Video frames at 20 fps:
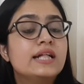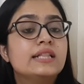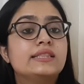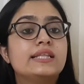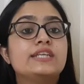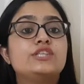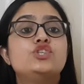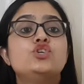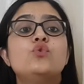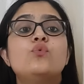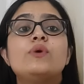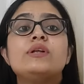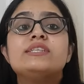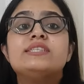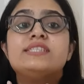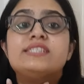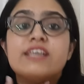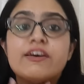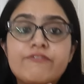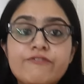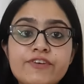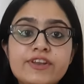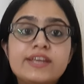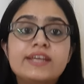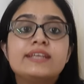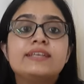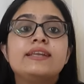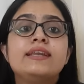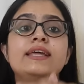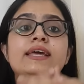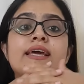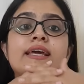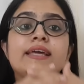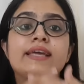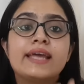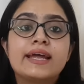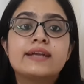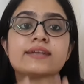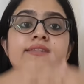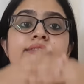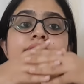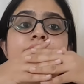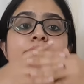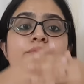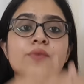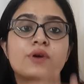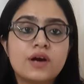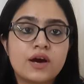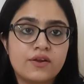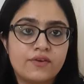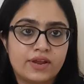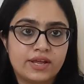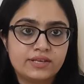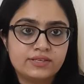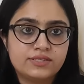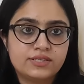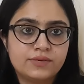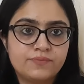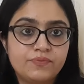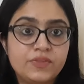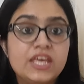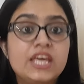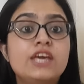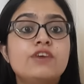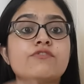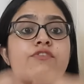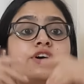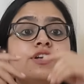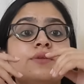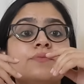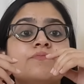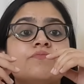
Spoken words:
that you will definitely get them correct even